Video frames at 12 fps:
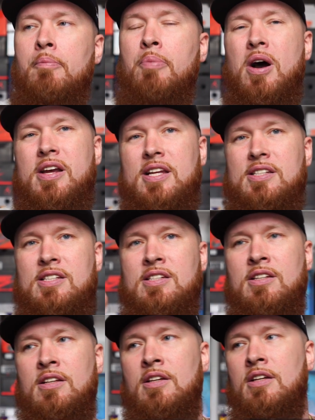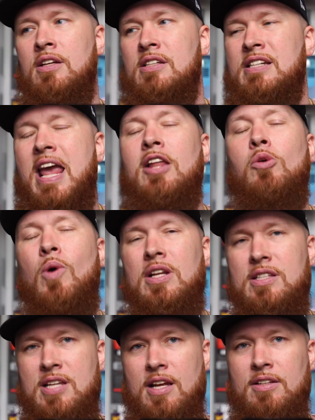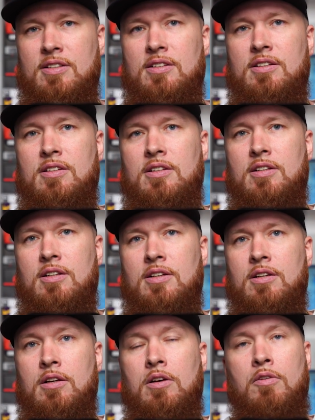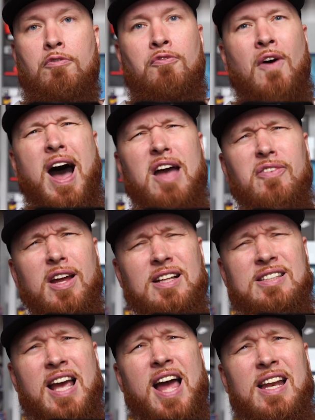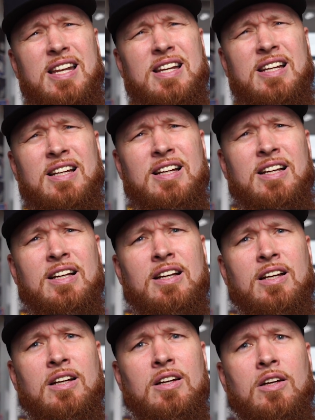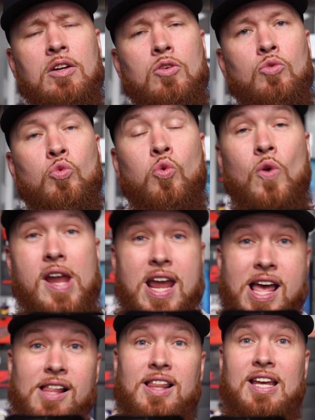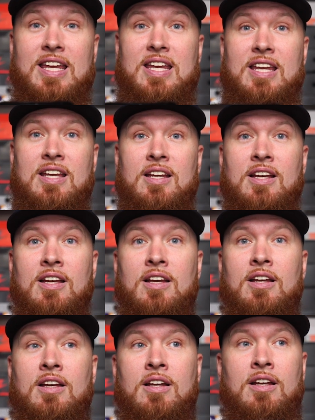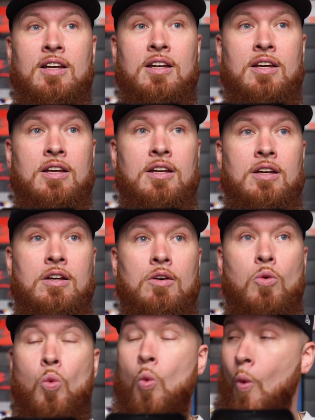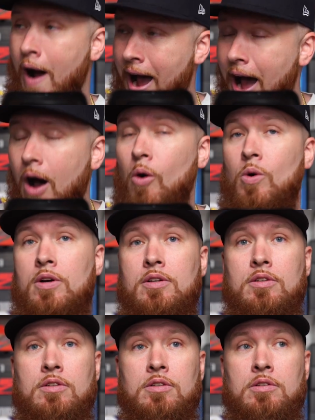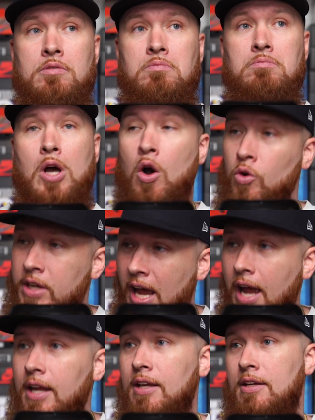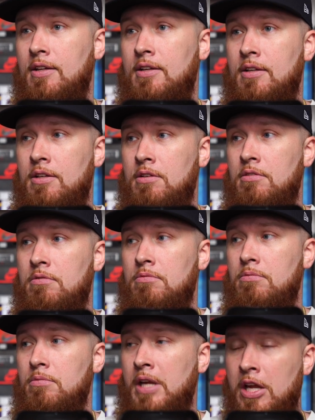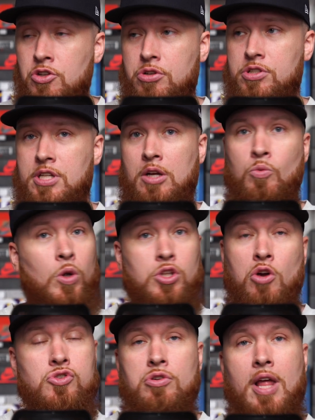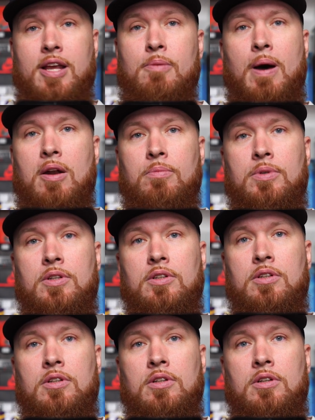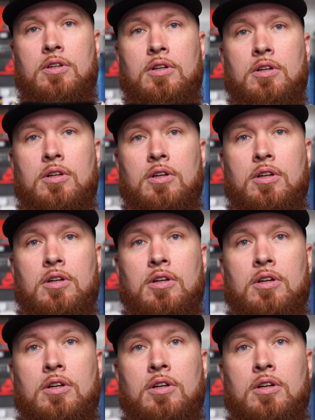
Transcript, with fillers: Buckets. Scale of one to ten. Five. Five out of ten? Don't like them at all. Really? Not at all. Wow. Okay. Interesting. What don't you like about them? Nothing really.